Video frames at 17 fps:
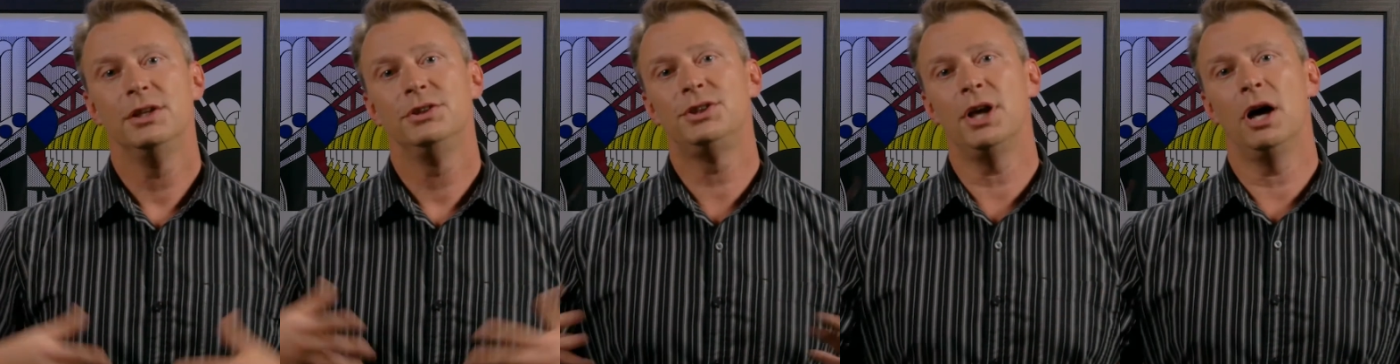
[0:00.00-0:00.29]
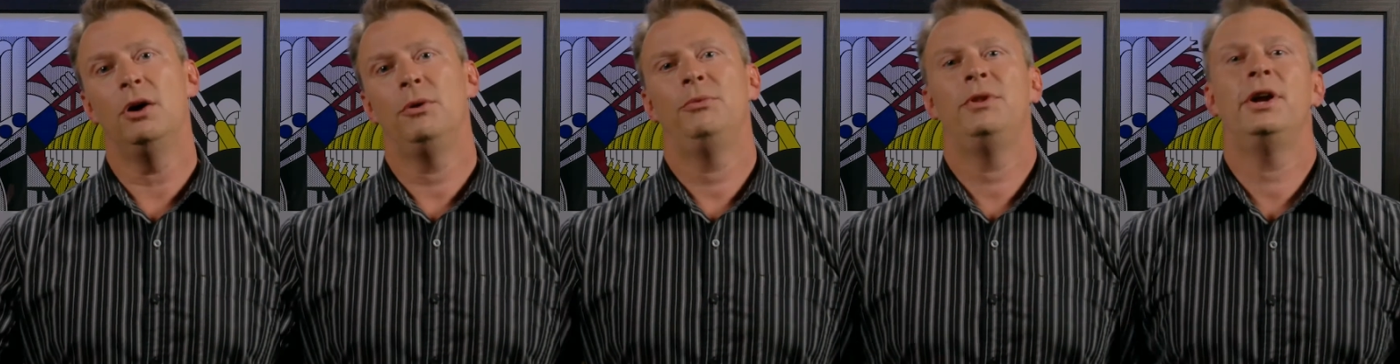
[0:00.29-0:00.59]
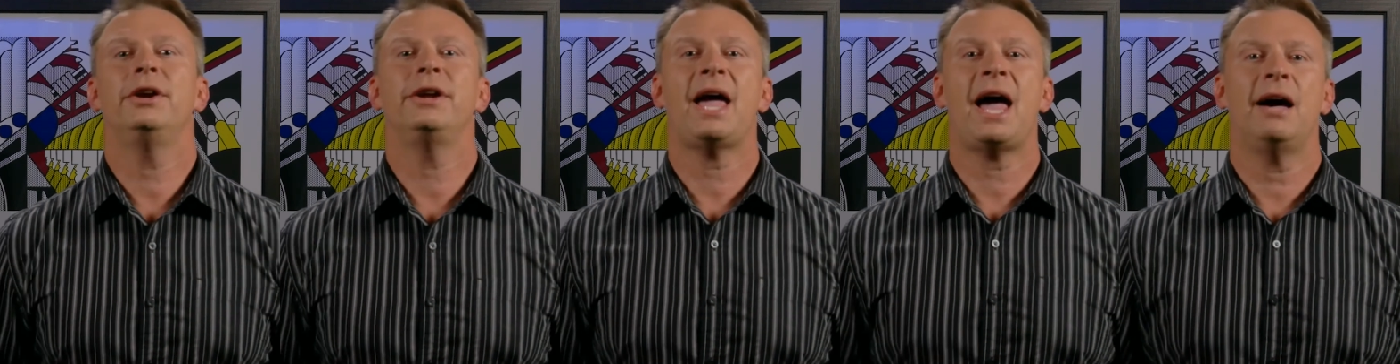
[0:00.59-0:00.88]
So,
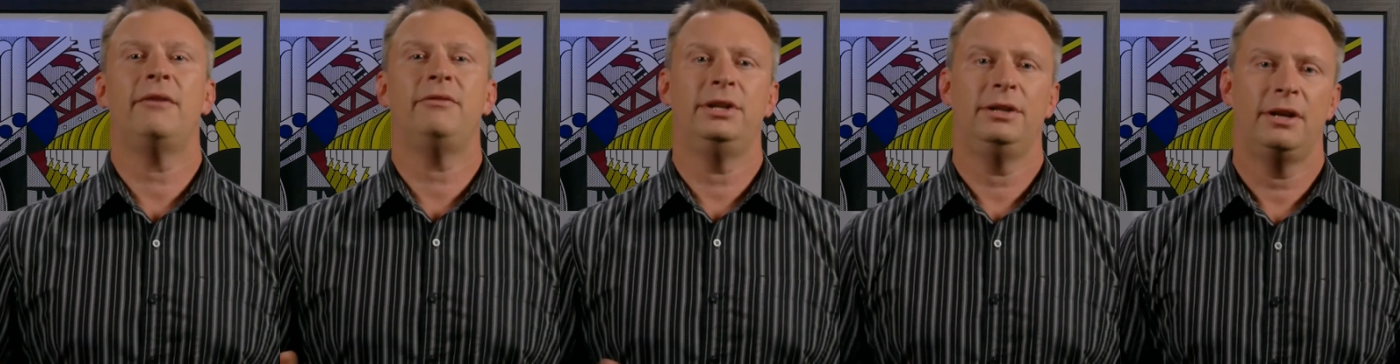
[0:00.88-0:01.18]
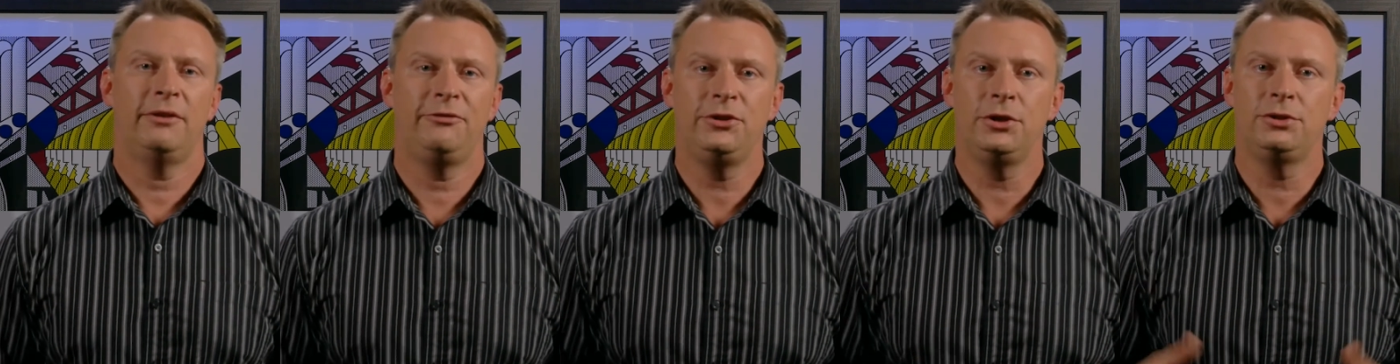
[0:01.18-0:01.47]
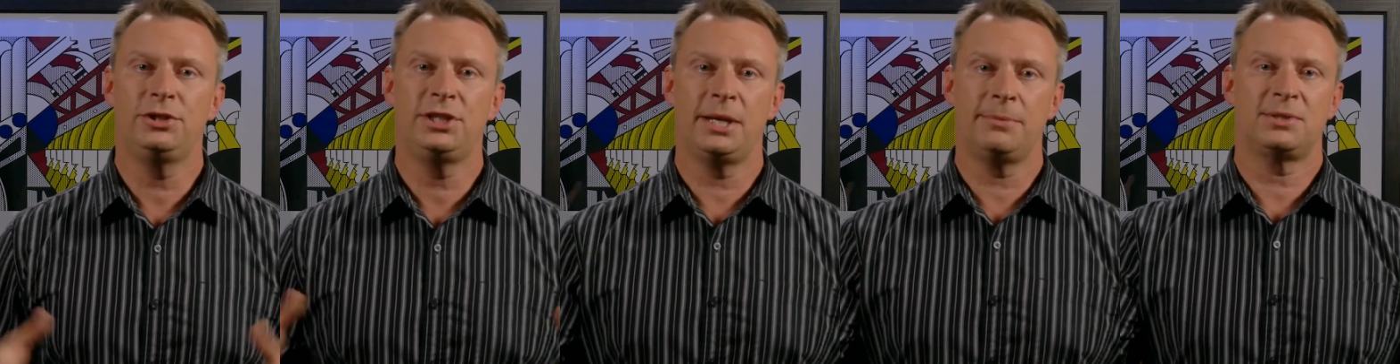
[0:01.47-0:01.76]
there you have it, a
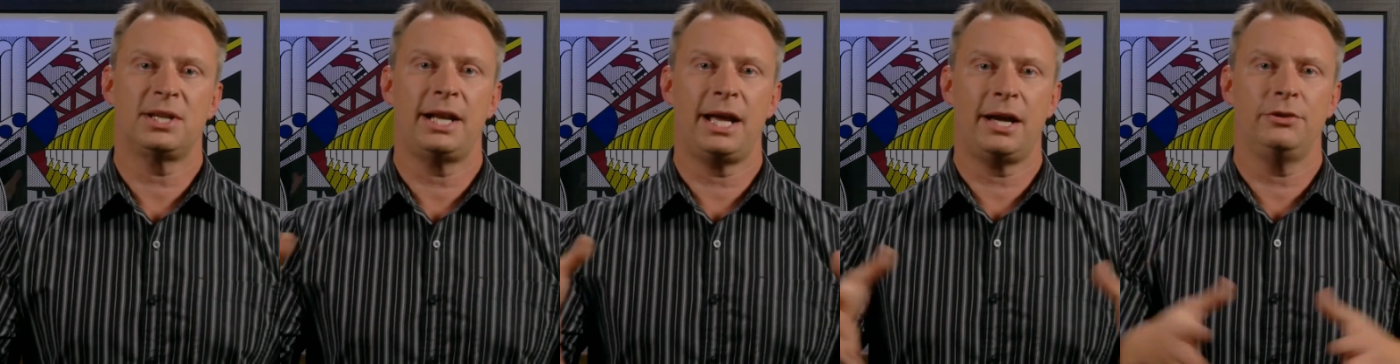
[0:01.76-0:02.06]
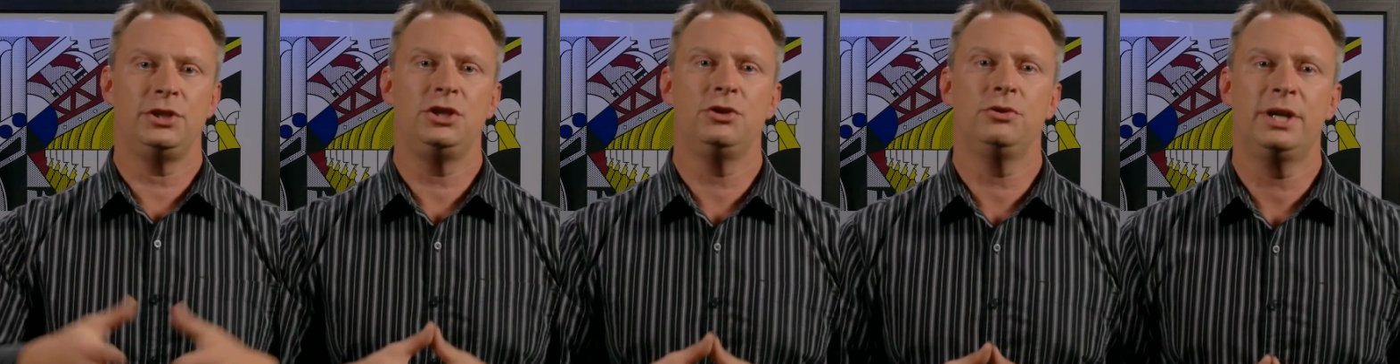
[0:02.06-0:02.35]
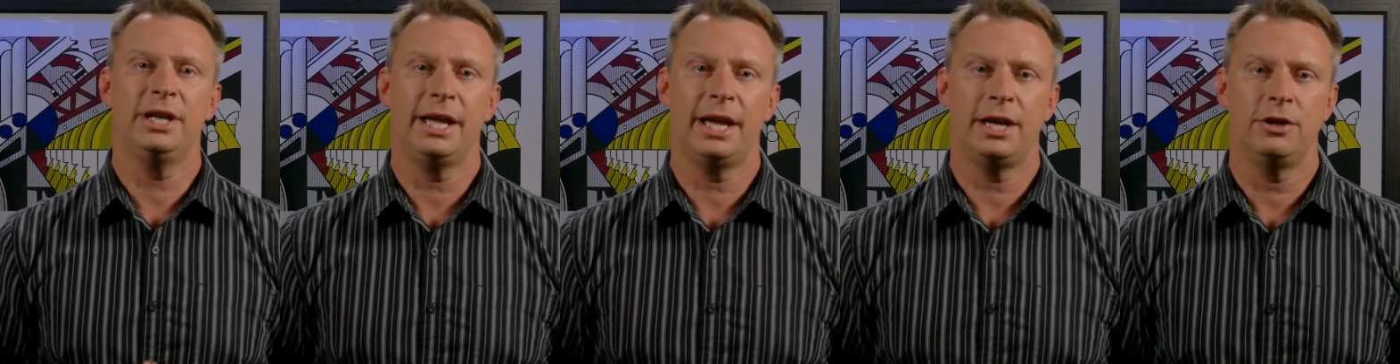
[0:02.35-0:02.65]
few tips on how you
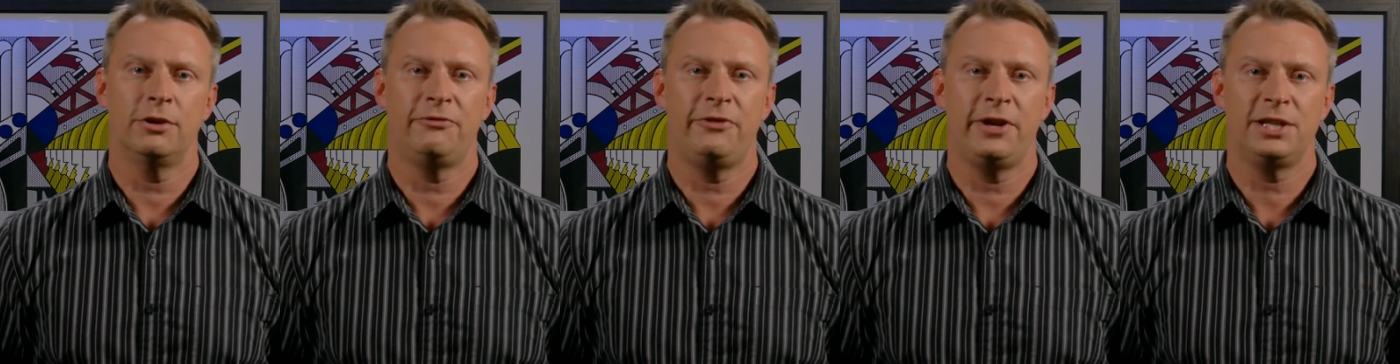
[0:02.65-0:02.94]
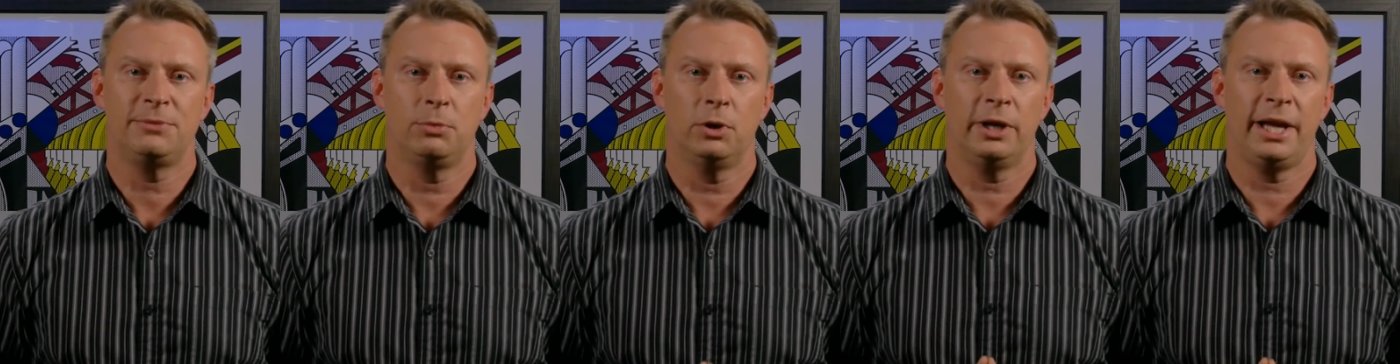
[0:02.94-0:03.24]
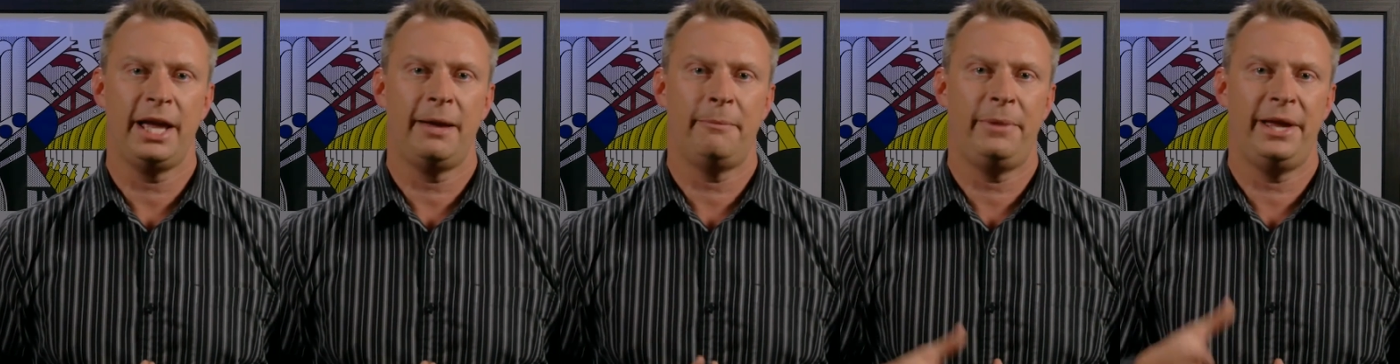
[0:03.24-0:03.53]
can get your Facebook
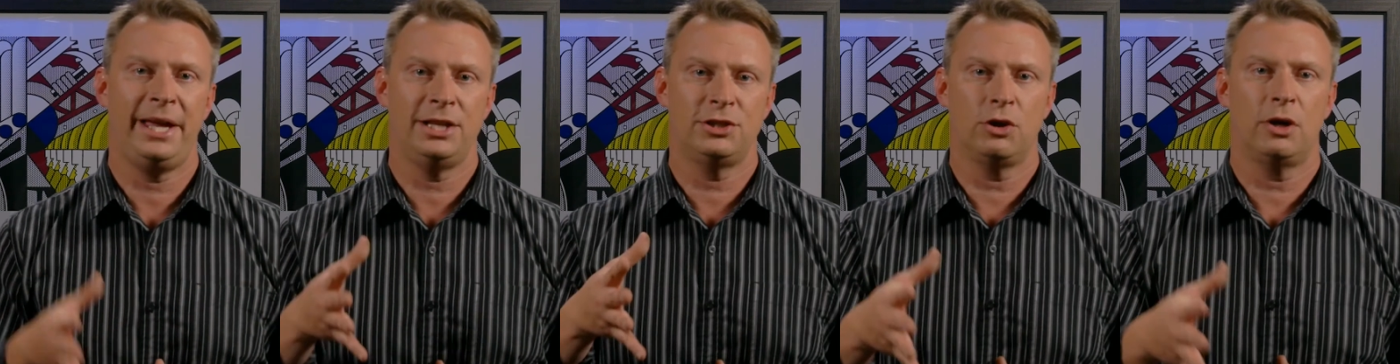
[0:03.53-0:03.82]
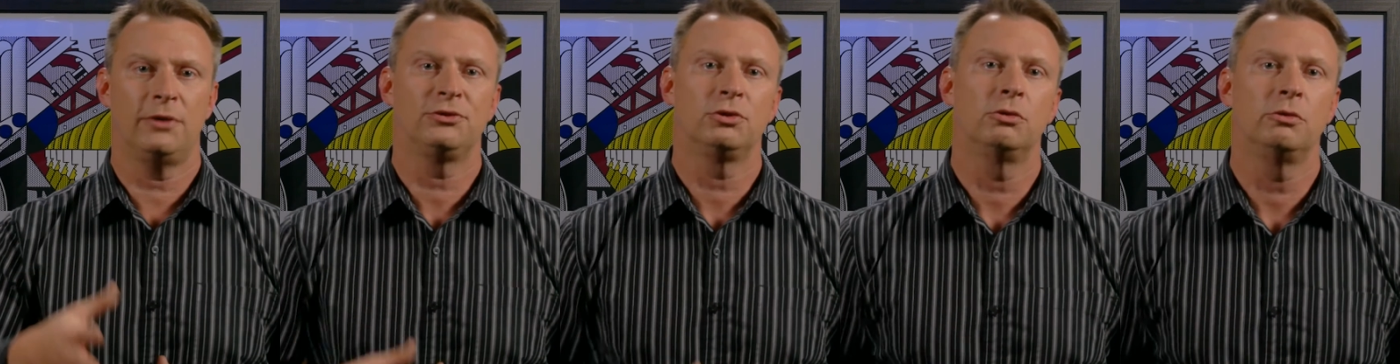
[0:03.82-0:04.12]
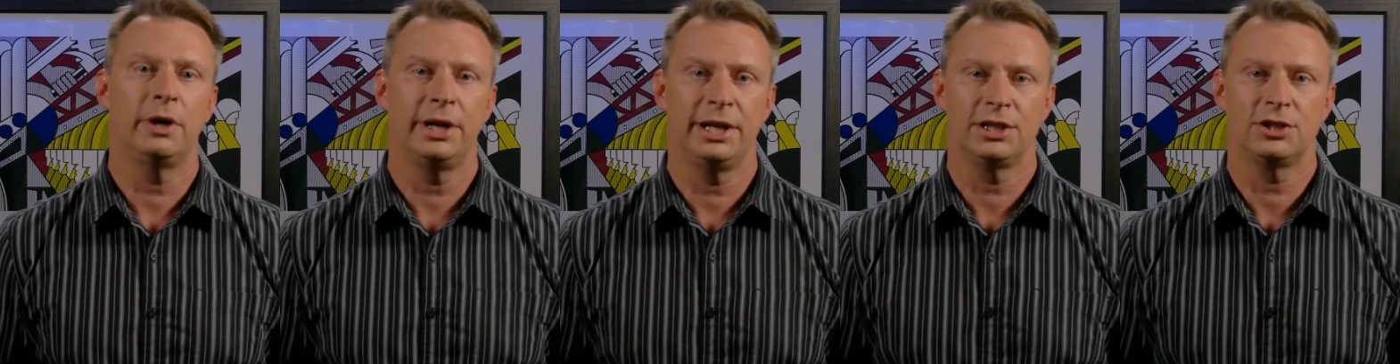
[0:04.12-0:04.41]
campaigns off to a
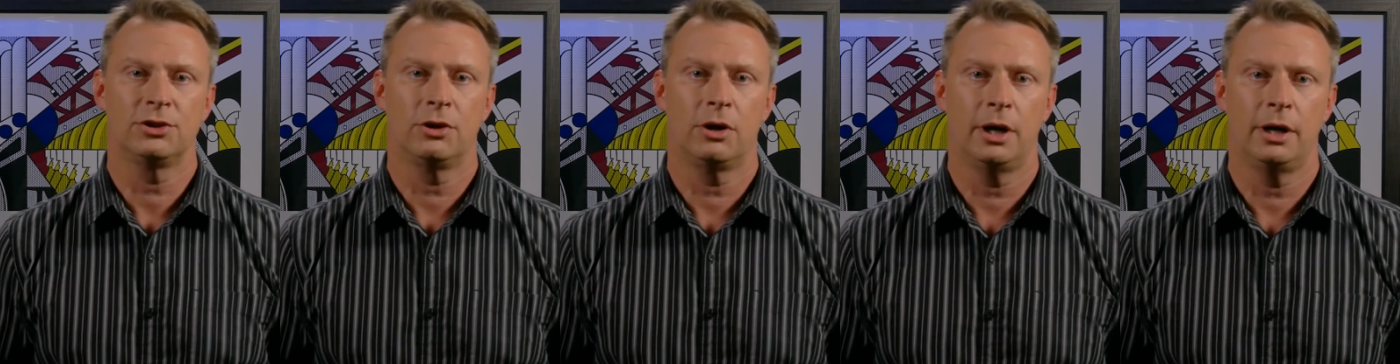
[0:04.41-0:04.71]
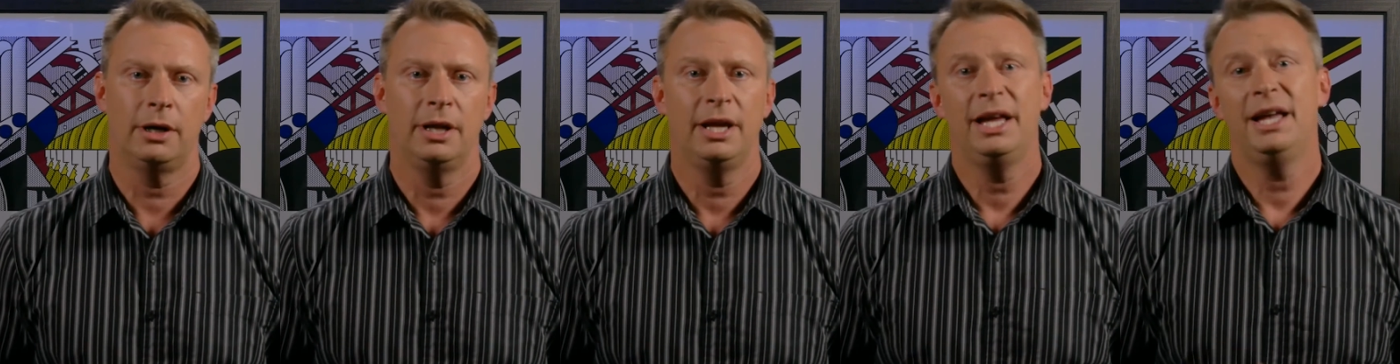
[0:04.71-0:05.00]
running start